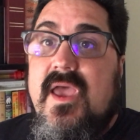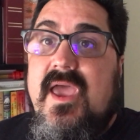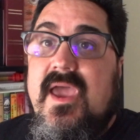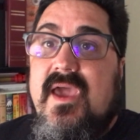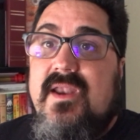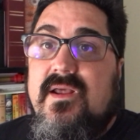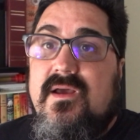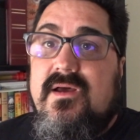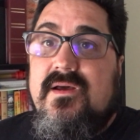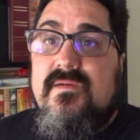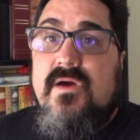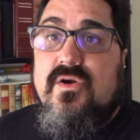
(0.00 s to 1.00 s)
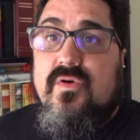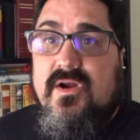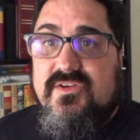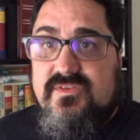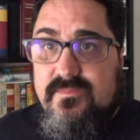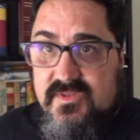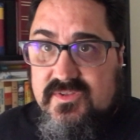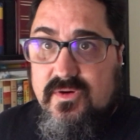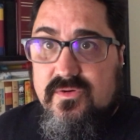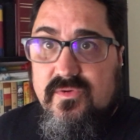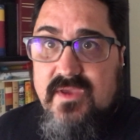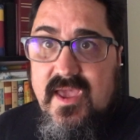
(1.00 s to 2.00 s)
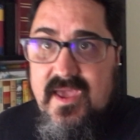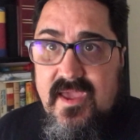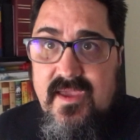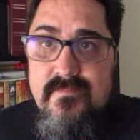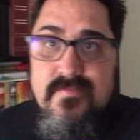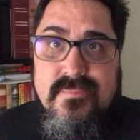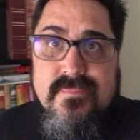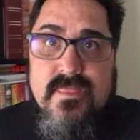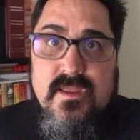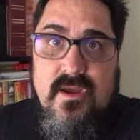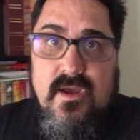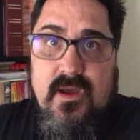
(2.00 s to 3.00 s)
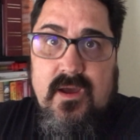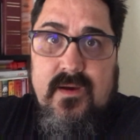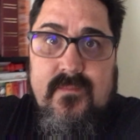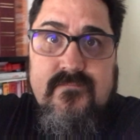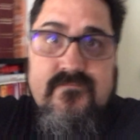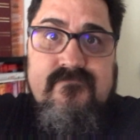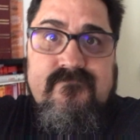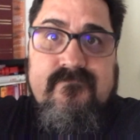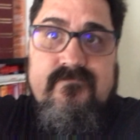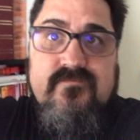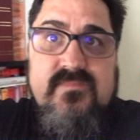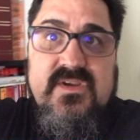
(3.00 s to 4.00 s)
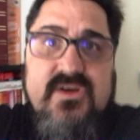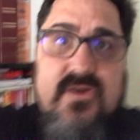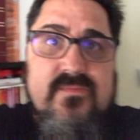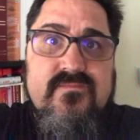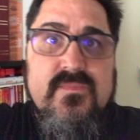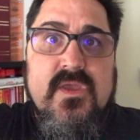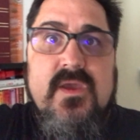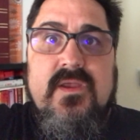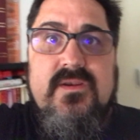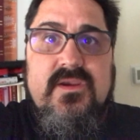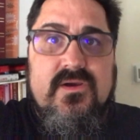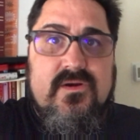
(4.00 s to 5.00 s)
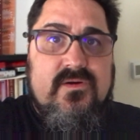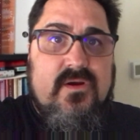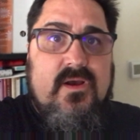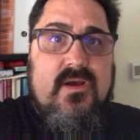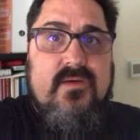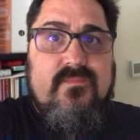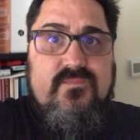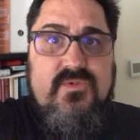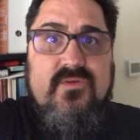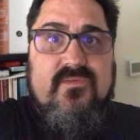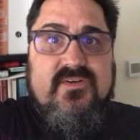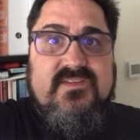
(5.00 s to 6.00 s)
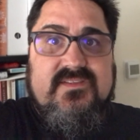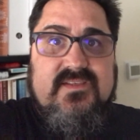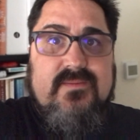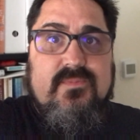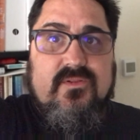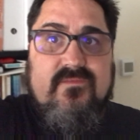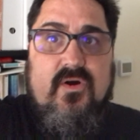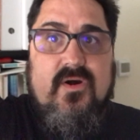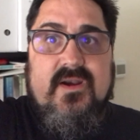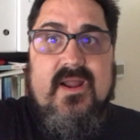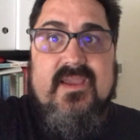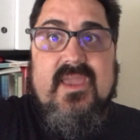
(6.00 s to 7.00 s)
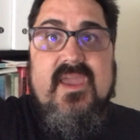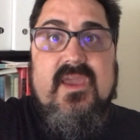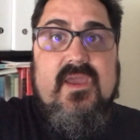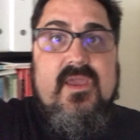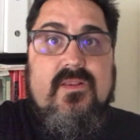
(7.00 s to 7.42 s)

at across from the Circle K, um, near University City Boulevard and IKEA.